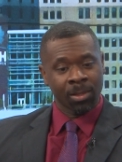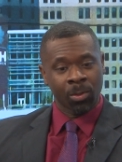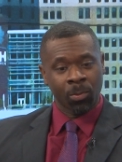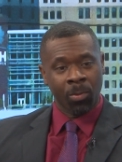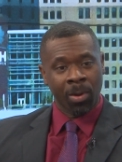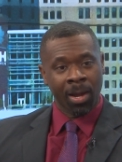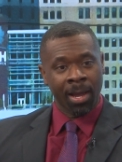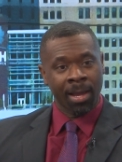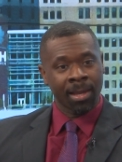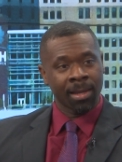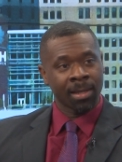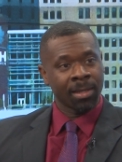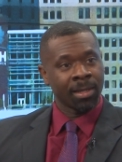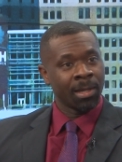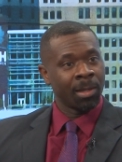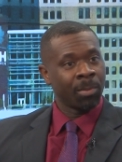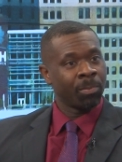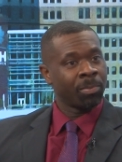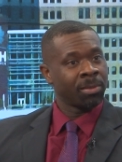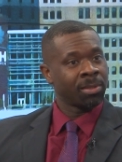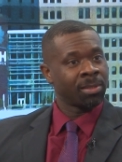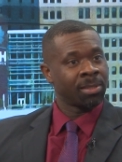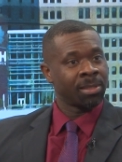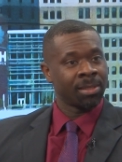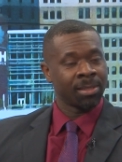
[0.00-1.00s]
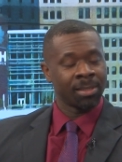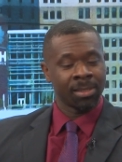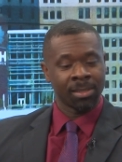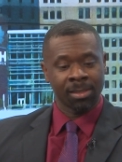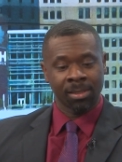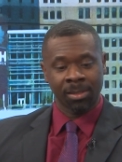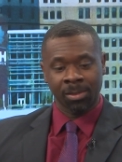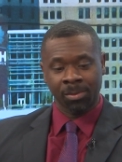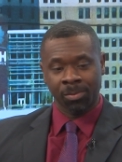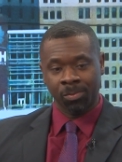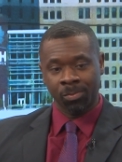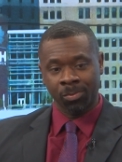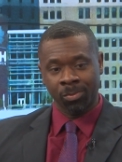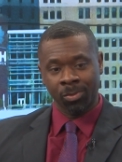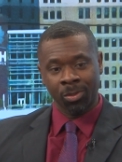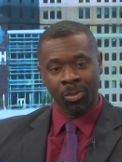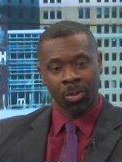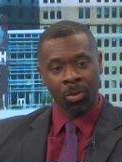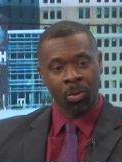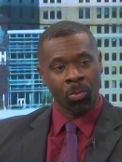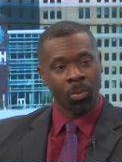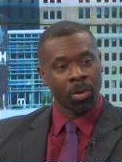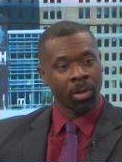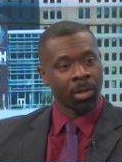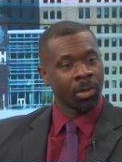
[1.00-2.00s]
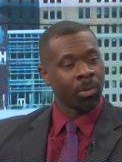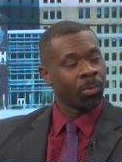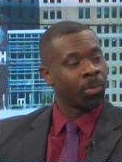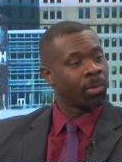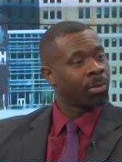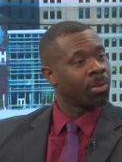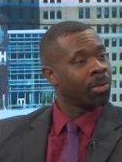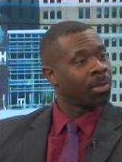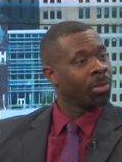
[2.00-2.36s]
the Y encompasses, you know, working with